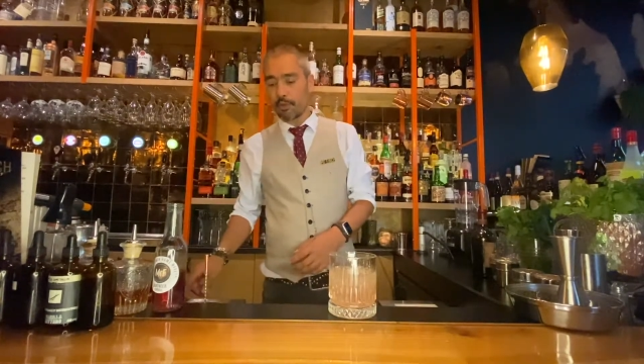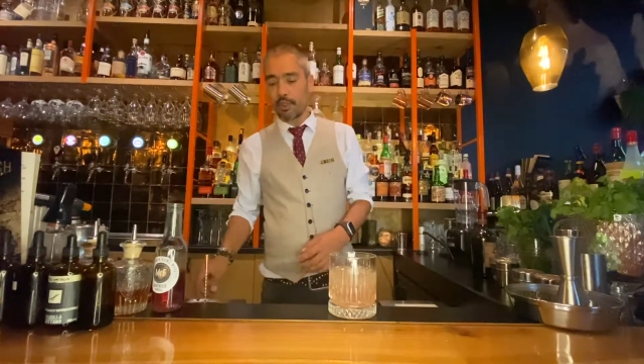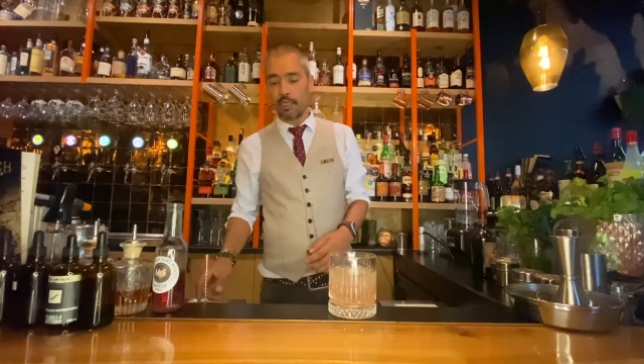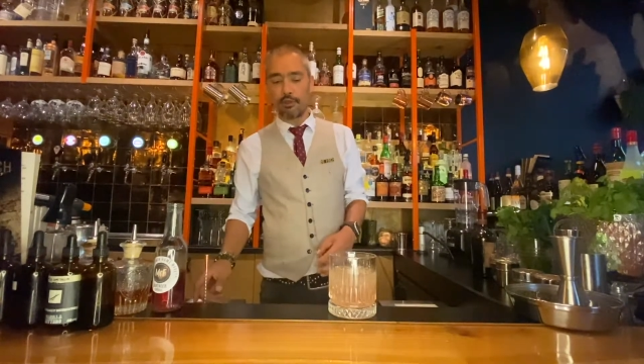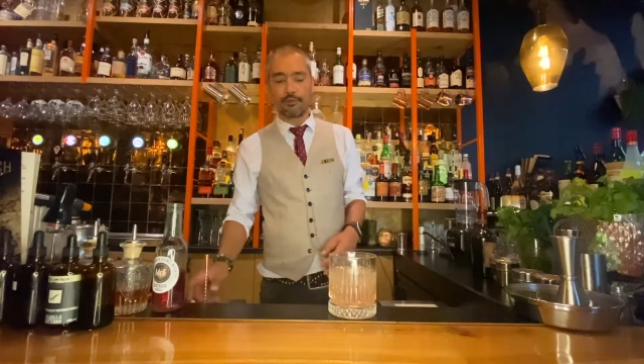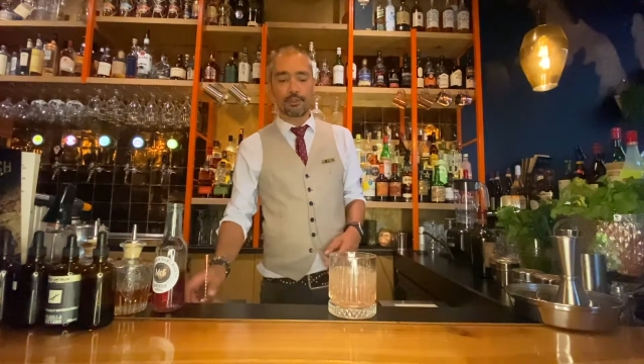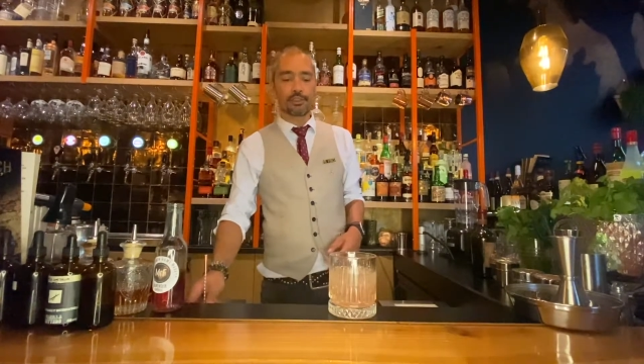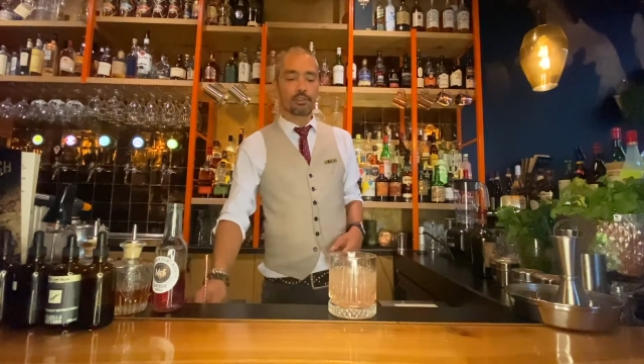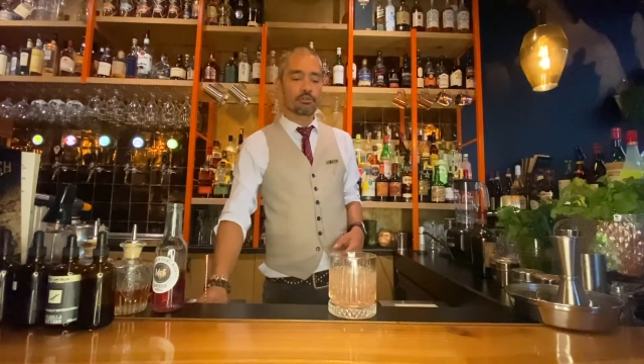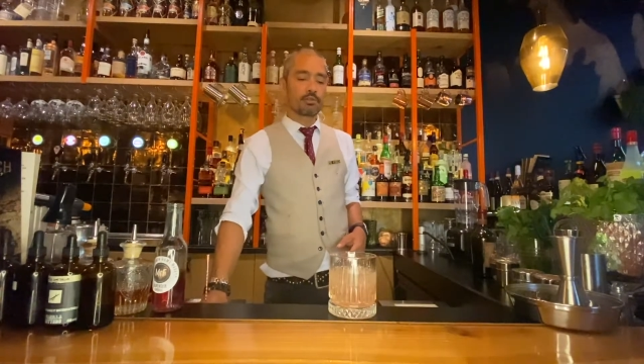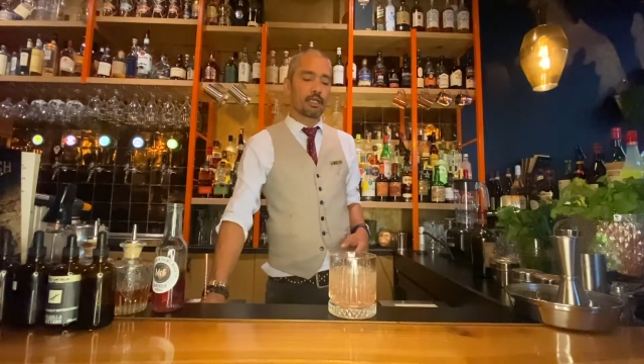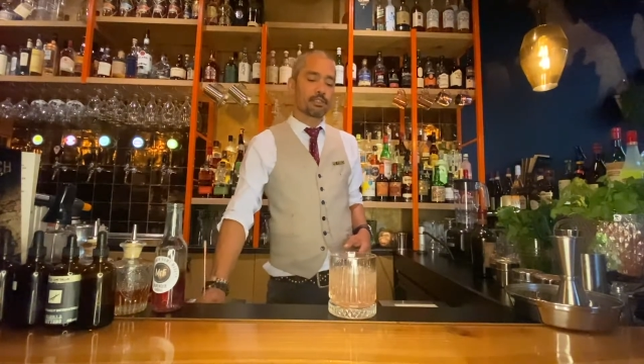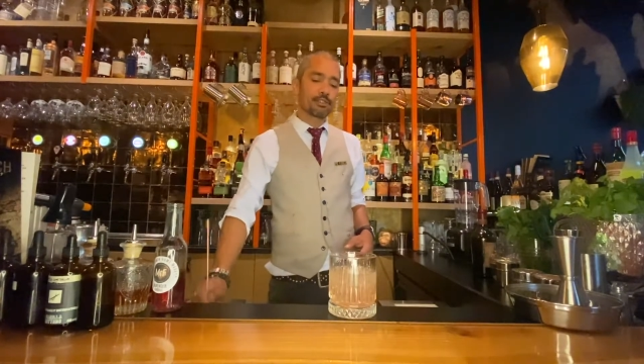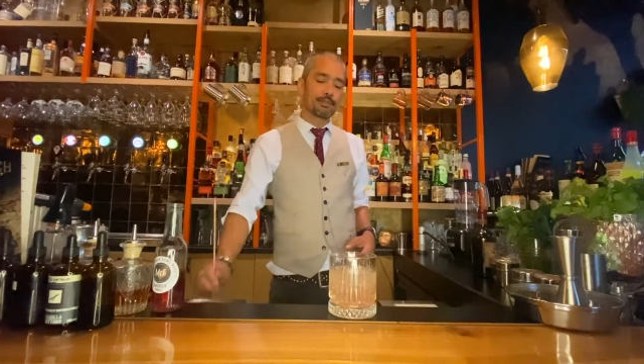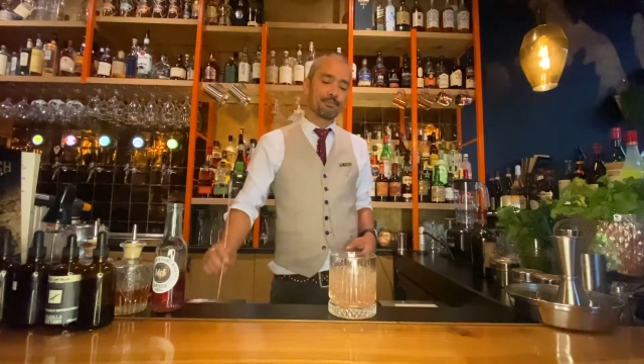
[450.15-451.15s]
if it's
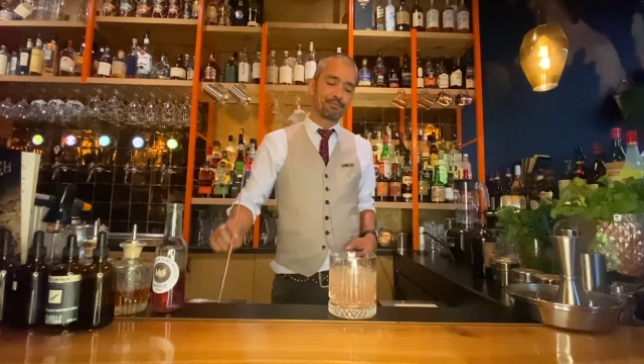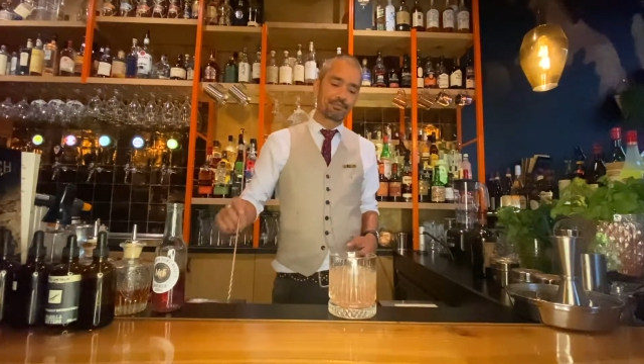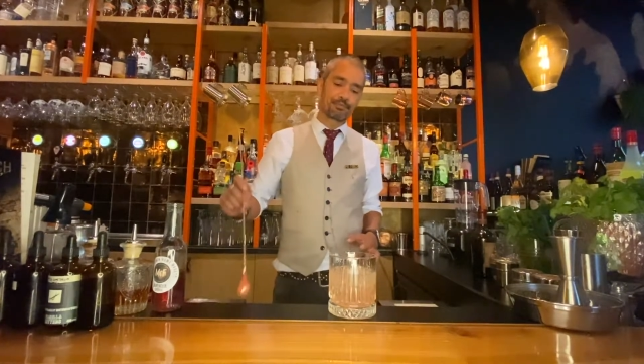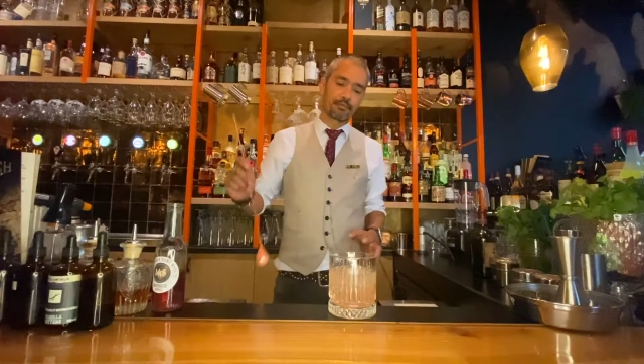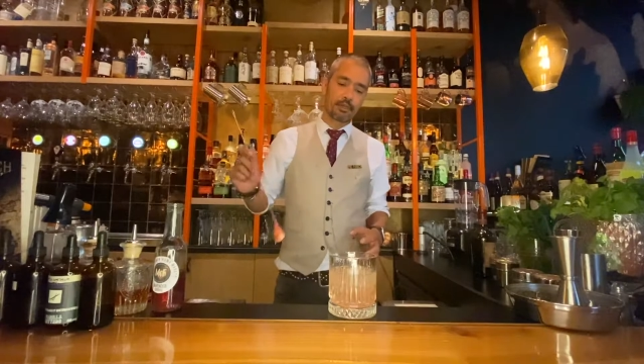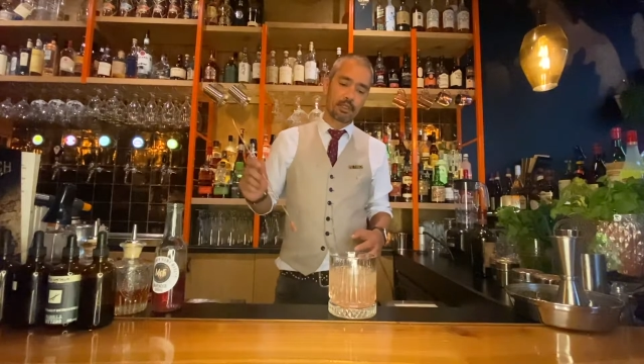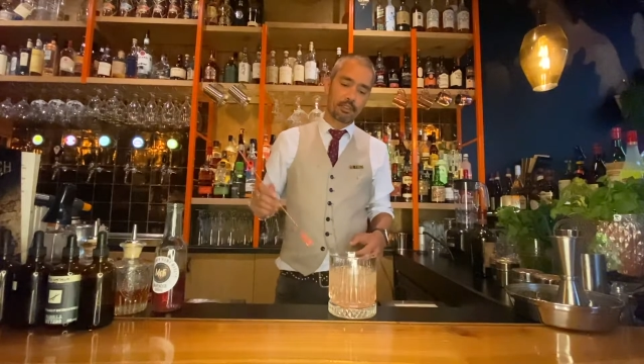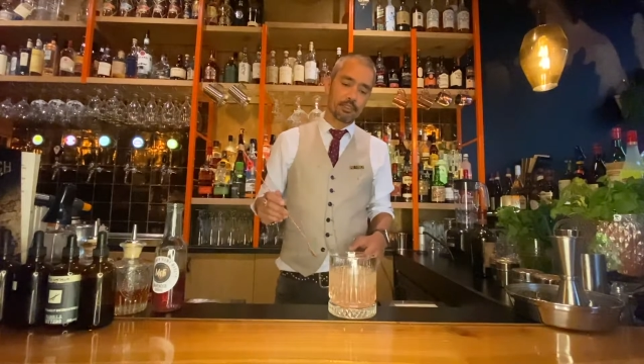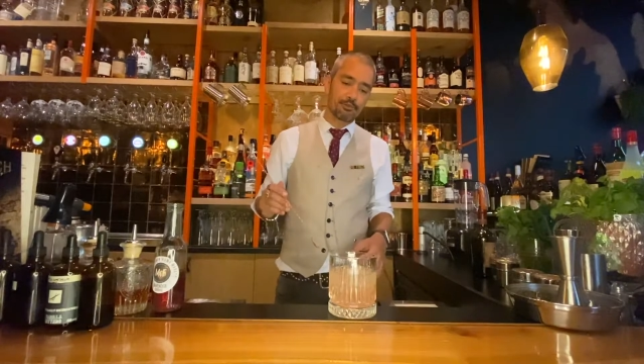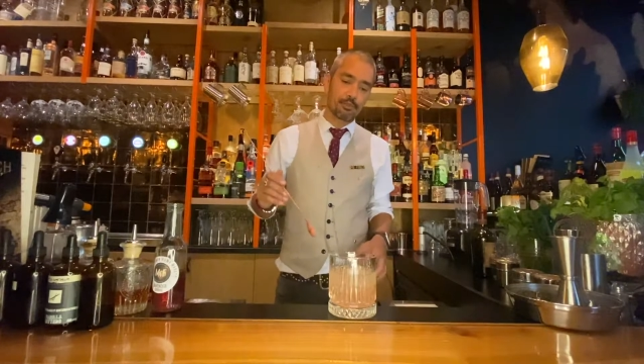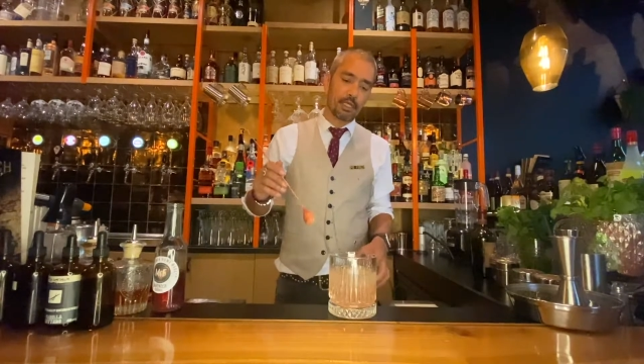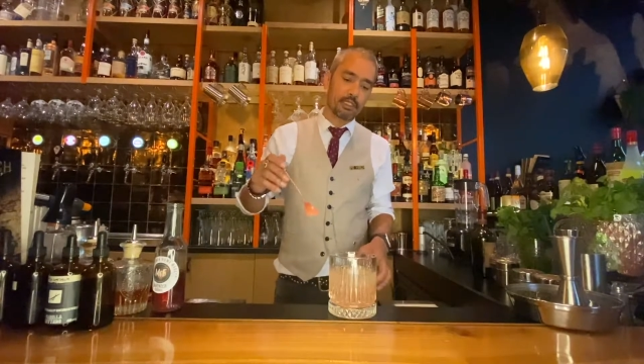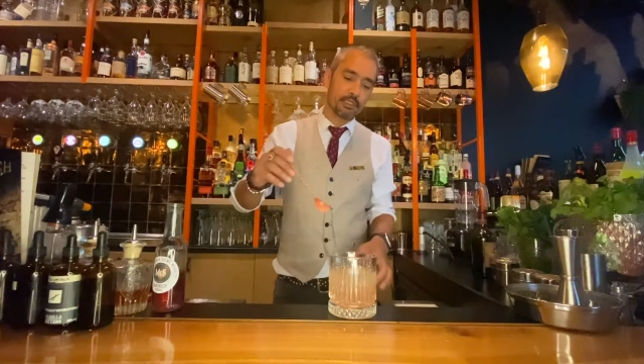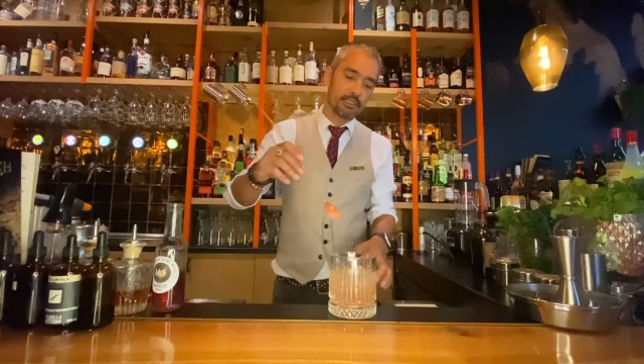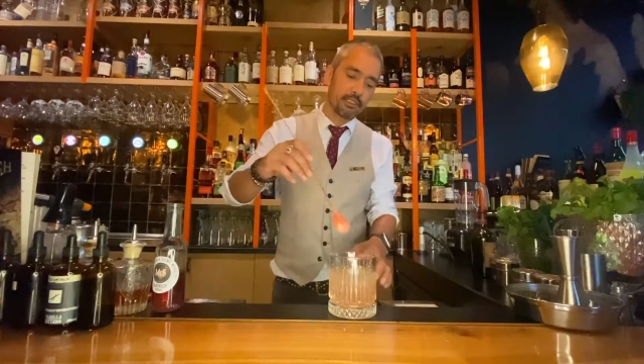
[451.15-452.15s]
alright. This
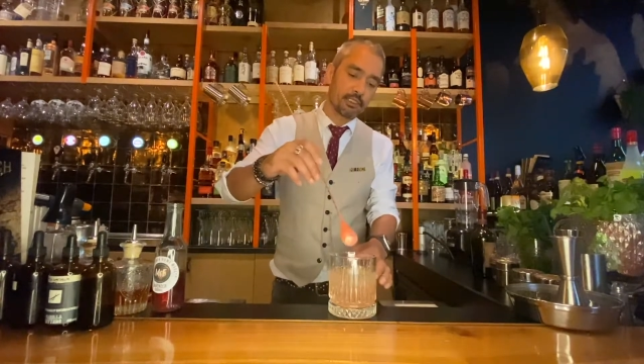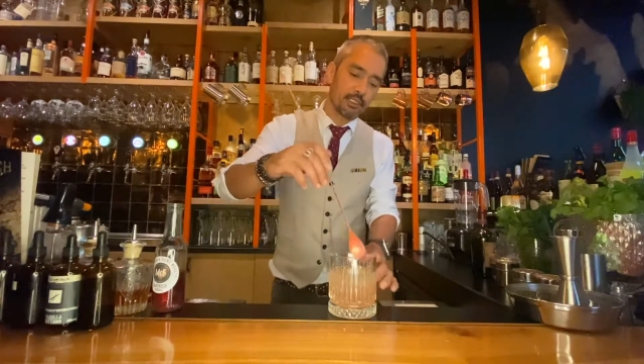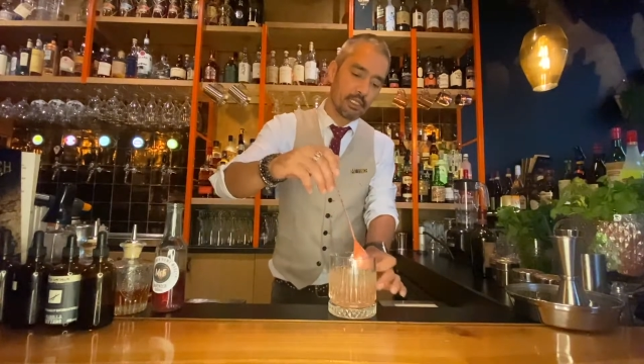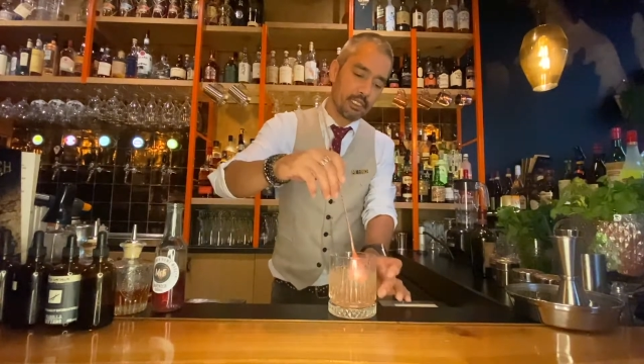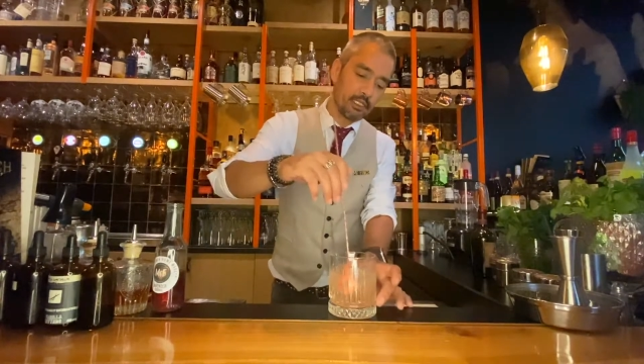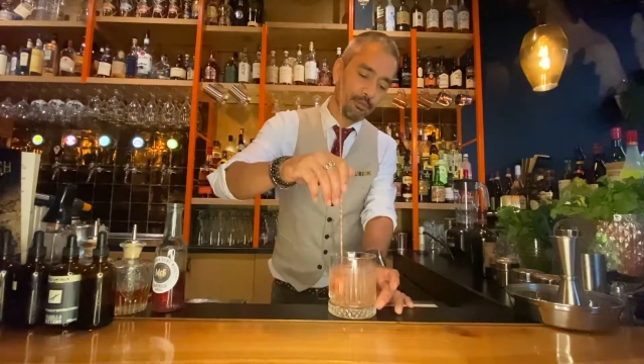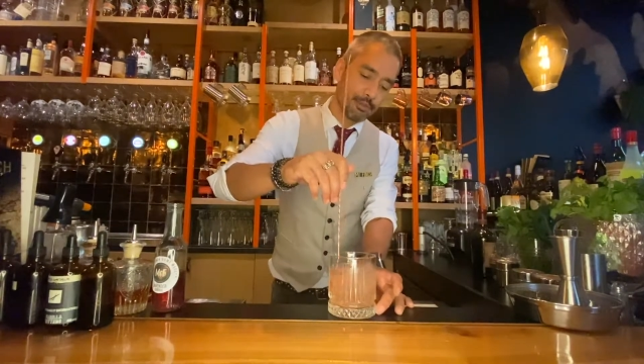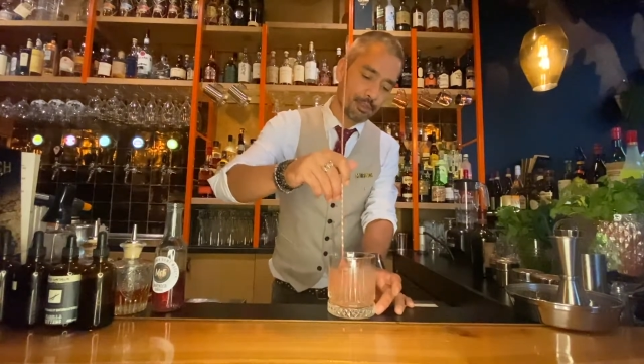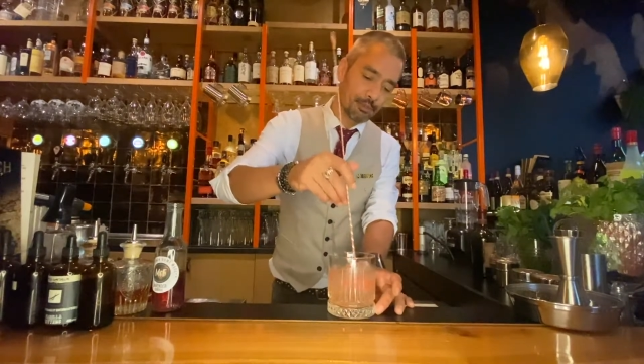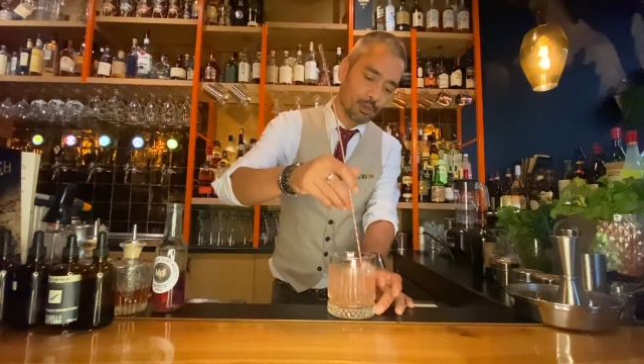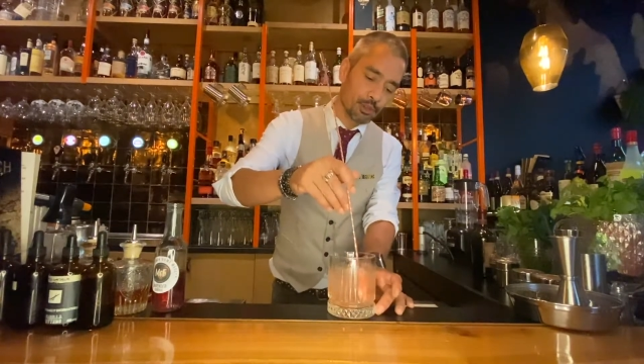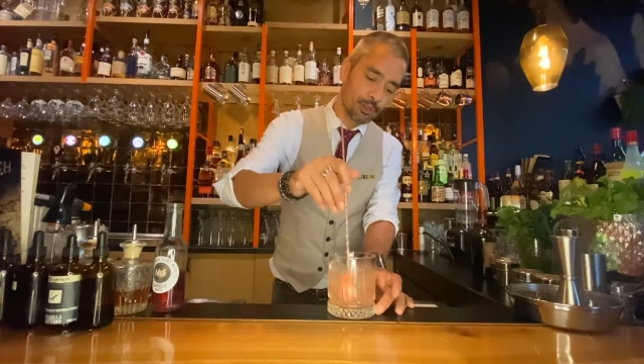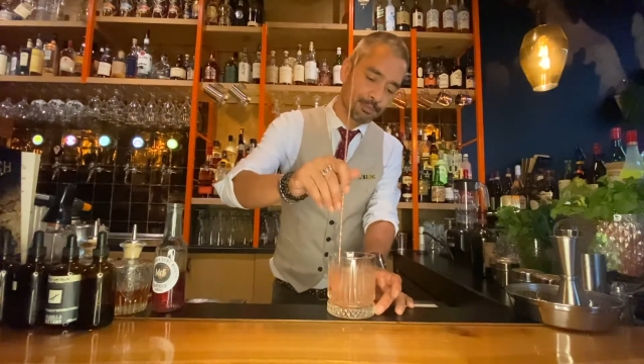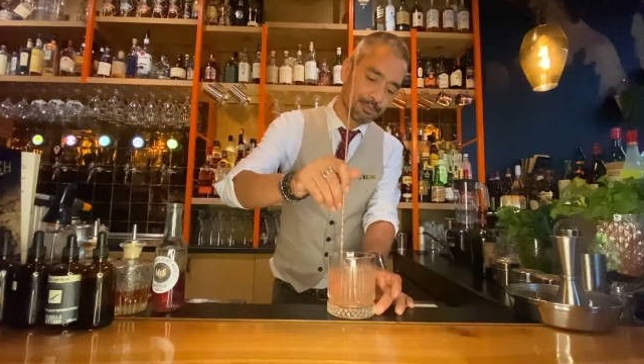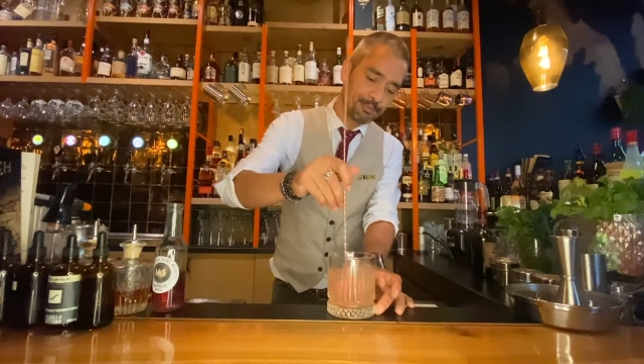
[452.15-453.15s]
might need a little bit more.